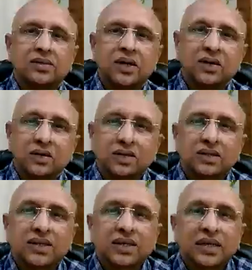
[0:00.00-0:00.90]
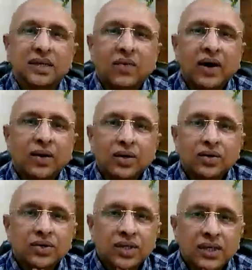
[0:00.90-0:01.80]
So I have considered why
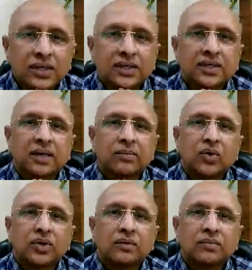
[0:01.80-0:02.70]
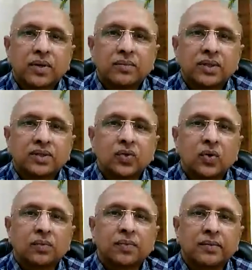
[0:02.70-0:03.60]
not to share the stramonium from the
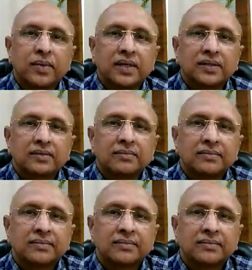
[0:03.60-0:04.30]
Soul of Remedy,